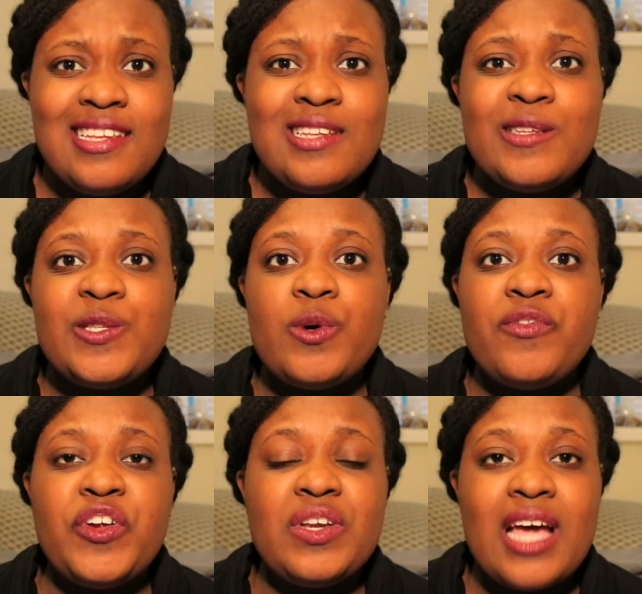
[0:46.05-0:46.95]
So if
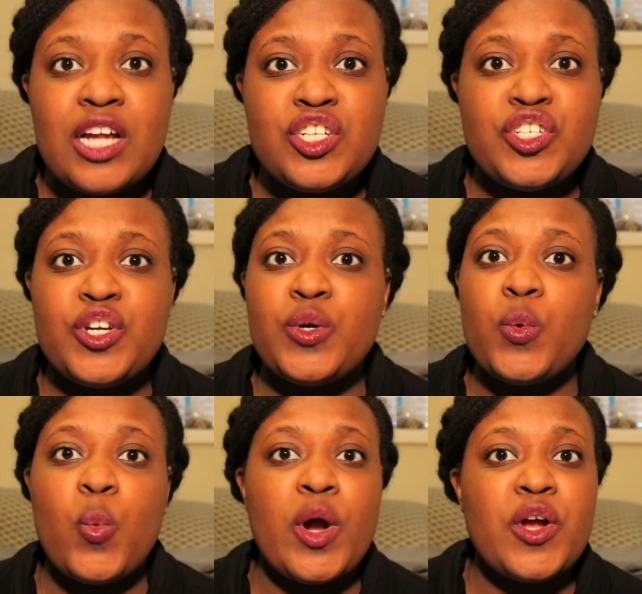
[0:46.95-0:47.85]
you're not sure
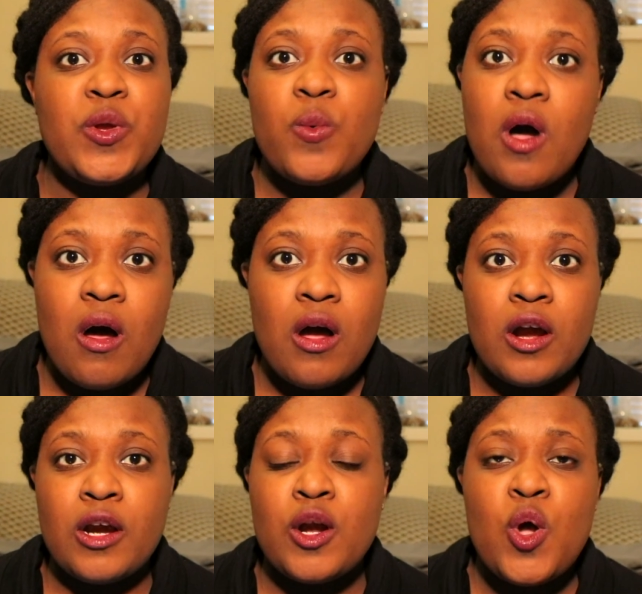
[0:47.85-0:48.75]
where you
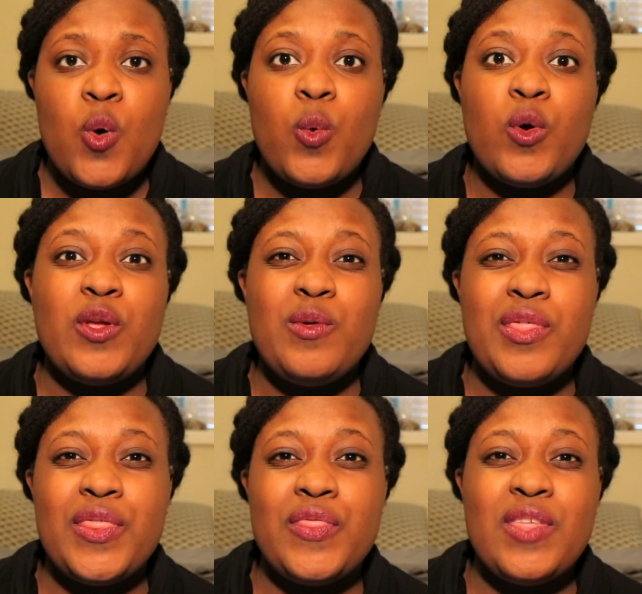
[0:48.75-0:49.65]
are, or you
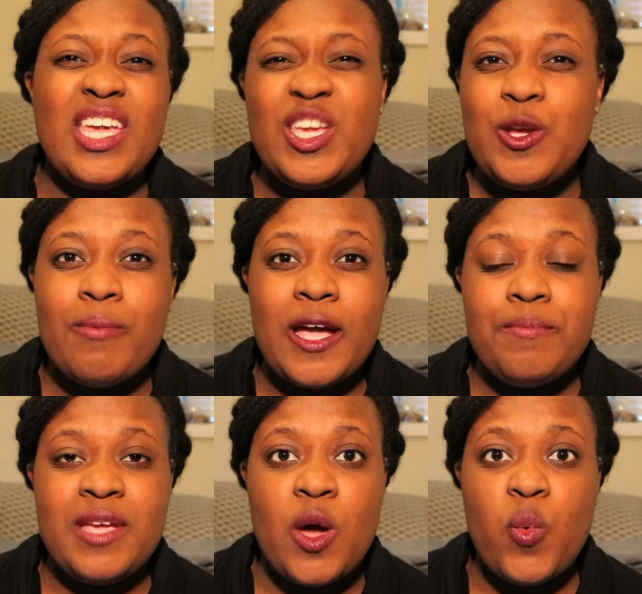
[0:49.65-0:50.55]
think you might
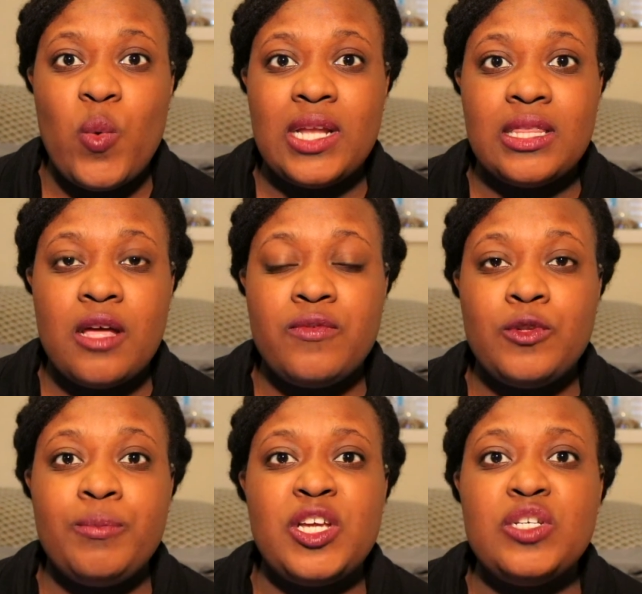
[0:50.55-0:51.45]
be at one level
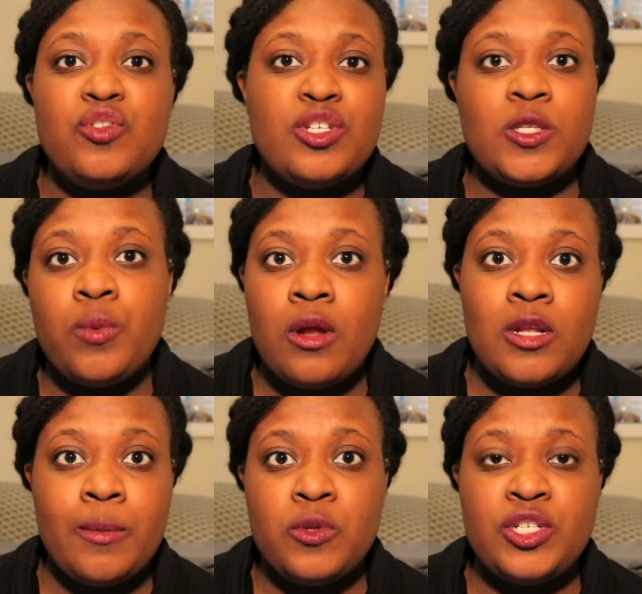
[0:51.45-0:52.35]
but you just want to
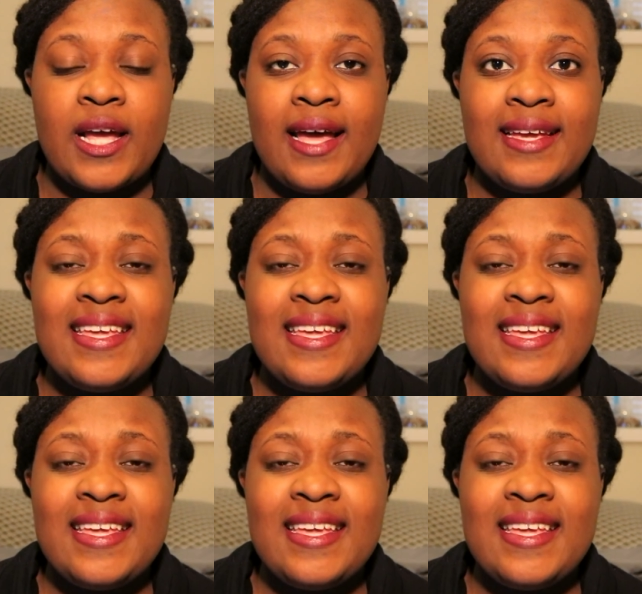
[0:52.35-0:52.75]
double check,